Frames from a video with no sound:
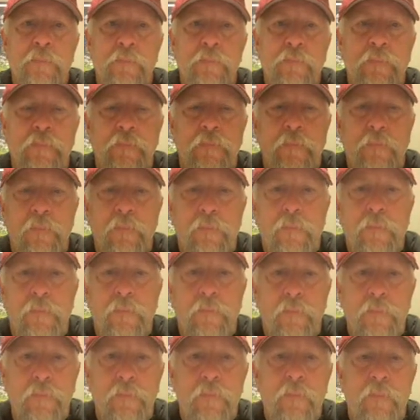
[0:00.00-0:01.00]

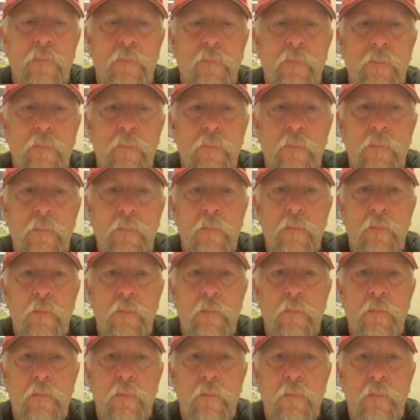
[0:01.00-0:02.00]

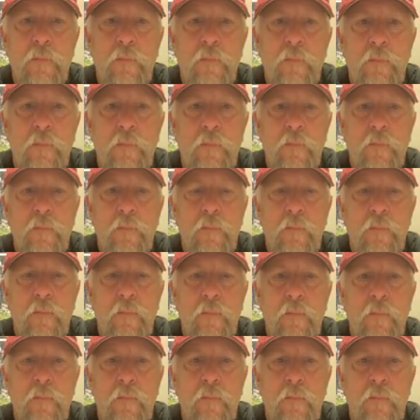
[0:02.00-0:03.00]

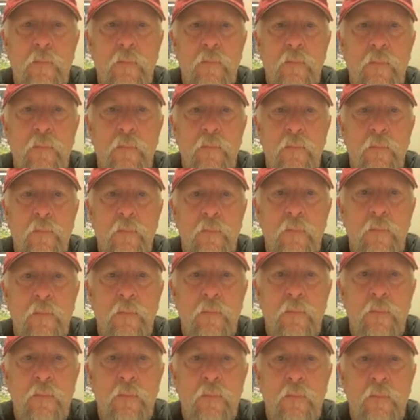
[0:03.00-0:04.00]

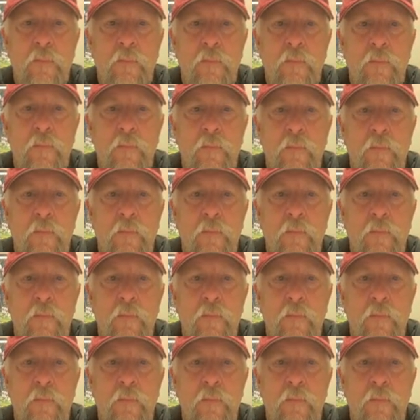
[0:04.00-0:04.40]
(not speaking)